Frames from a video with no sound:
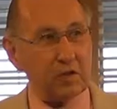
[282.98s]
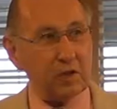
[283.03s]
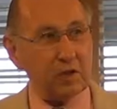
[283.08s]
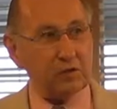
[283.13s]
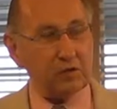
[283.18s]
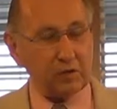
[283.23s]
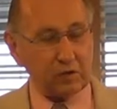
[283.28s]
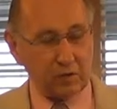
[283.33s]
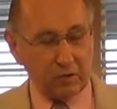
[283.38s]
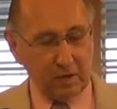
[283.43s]

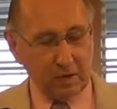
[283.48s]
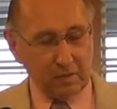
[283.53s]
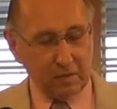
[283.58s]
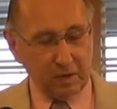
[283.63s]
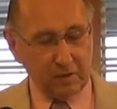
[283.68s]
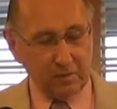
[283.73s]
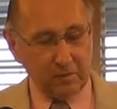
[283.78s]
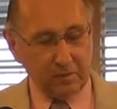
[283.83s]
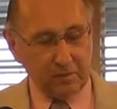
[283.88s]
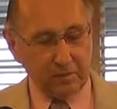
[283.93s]
this
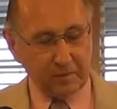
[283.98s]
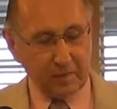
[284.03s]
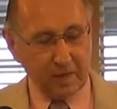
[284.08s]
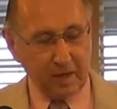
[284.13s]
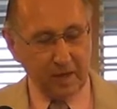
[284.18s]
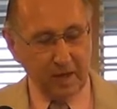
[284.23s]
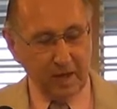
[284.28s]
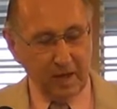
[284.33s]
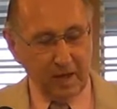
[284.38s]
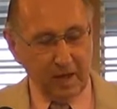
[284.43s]
agreement,
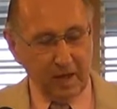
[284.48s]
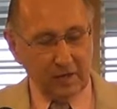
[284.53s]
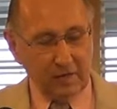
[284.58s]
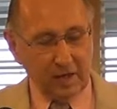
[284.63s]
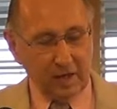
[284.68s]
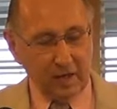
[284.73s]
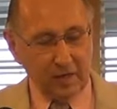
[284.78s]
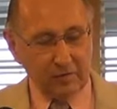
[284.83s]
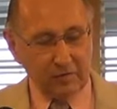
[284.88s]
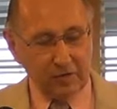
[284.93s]

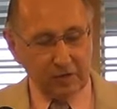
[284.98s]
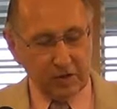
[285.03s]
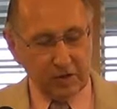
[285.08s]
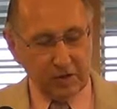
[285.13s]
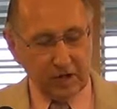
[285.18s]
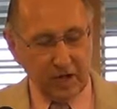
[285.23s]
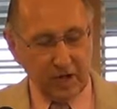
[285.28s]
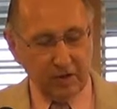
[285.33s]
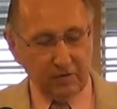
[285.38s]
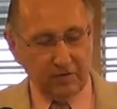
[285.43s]
that if she
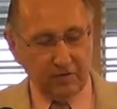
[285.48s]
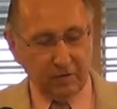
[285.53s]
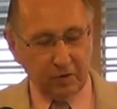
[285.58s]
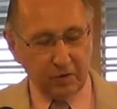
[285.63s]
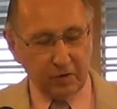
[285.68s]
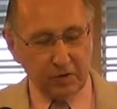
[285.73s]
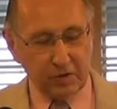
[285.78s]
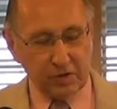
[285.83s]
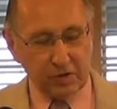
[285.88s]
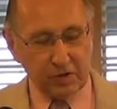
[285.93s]
died
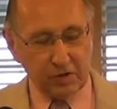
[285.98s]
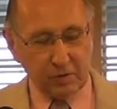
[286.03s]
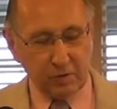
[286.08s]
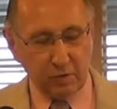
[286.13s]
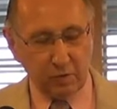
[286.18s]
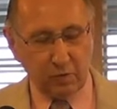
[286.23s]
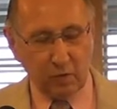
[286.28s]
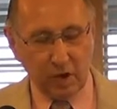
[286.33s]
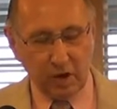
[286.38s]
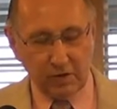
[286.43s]
first, she
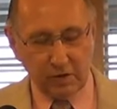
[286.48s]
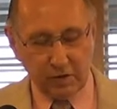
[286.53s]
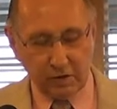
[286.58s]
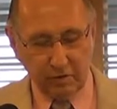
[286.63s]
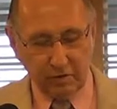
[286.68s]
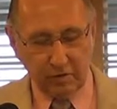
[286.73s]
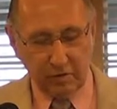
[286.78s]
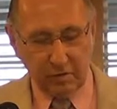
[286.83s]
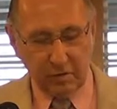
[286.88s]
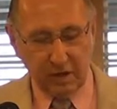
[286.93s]
would watch
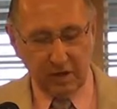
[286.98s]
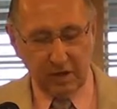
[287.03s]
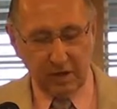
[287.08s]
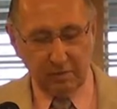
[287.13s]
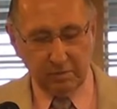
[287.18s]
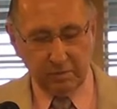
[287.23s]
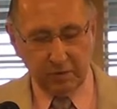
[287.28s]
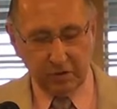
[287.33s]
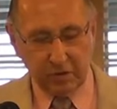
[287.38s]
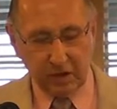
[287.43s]
over
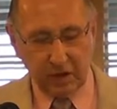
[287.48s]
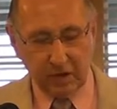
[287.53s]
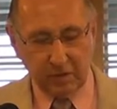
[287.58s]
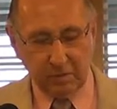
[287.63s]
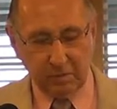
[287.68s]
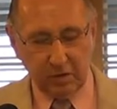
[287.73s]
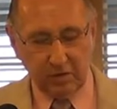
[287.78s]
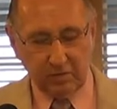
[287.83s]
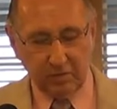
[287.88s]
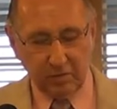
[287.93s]
me,
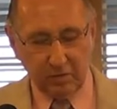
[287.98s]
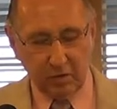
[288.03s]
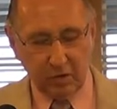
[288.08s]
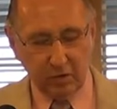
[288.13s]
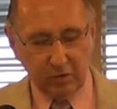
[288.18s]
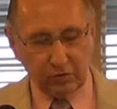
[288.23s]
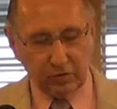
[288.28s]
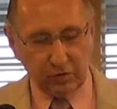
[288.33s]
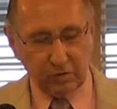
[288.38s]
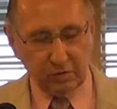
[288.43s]
protect me from
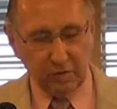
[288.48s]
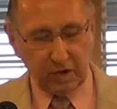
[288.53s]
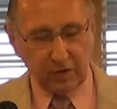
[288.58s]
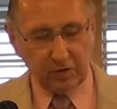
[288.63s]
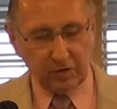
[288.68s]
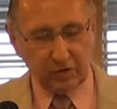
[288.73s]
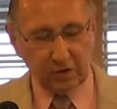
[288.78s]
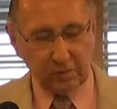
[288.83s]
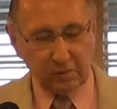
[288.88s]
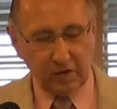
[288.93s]
those who
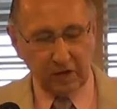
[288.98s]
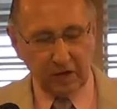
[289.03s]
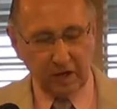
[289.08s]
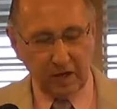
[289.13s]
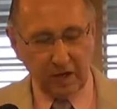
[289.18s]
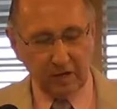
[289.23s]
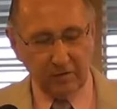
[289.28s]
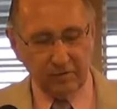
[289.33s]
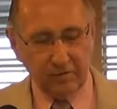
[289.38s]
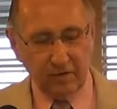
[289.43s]
might seek my
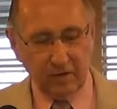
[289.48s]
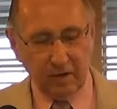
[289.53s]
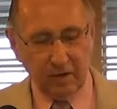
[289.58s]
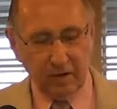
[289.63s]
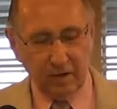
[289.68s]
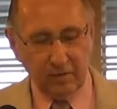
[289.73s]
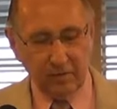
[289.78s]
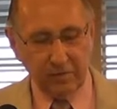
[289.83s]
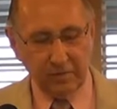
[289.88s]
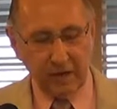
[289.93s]

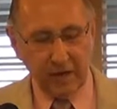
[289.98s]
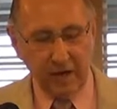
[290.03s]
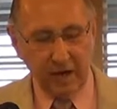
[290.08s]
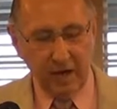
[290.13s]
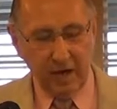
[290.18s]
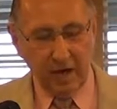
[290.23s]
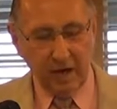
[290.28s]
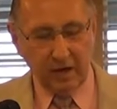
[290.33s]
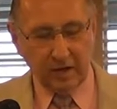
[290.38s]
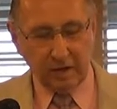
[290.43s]
downfall,
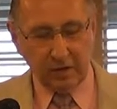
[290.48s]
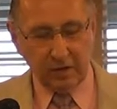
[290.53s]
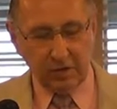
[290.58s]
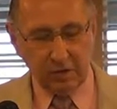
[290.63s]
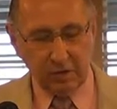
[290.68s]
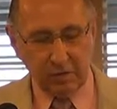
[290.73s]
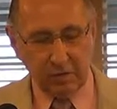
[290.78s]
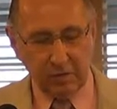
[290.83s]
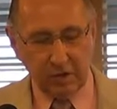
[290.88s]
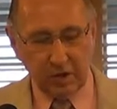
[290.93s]
and that
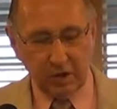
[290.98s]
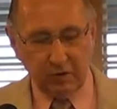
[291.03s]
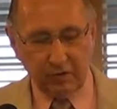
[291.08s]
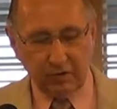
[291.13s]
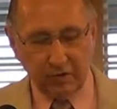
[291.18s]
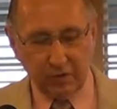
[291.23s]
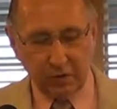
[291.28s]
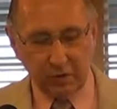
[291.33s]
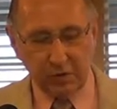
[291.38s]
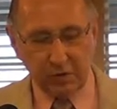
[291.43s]
she would be the
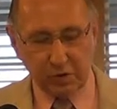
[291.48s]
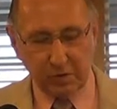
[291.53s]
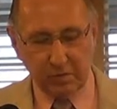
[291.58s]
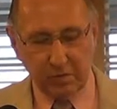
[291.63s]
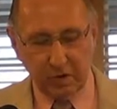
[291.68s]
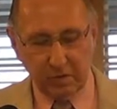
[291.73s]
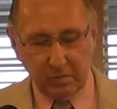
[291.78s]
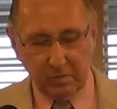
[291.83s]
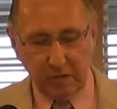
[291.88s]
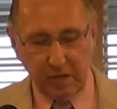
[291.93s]
first to
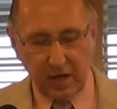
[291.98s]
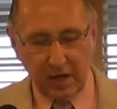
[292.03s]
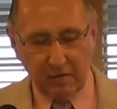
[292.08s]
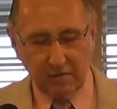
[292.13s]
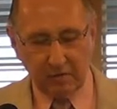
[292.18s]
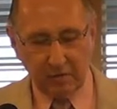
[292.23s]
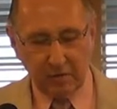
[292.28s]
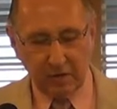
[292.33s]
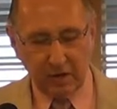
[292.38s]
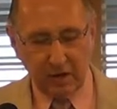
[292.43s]
meet me
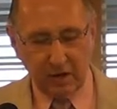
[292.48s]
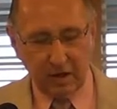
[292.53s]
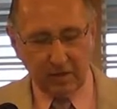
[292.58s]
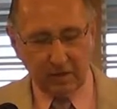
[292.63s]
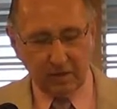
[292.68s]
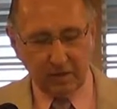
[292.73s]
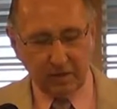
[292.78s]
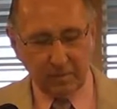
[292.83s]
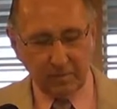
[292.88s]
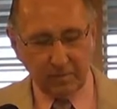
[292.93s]
after
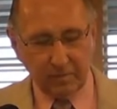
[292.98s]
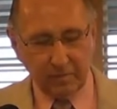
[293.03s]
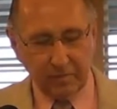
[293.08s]
death.